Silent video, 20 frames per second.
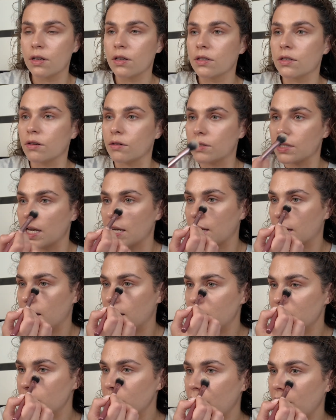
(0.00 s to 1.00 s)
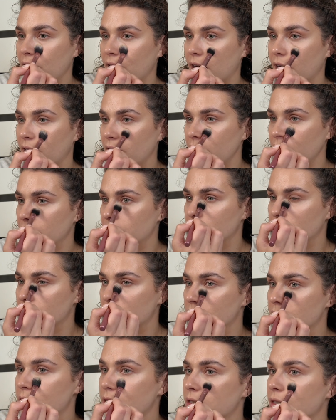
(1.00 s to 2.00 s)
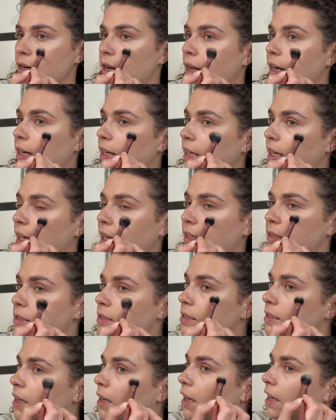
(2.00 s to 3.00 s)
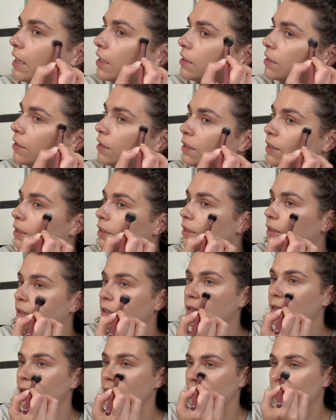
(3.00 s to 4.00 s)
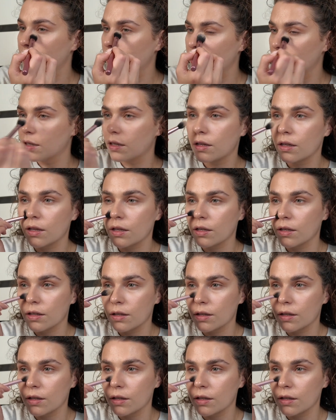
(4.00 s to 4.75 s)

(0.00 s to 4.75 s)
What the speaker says: So I'll take it under my eye, slightly inside on the inside of my nose.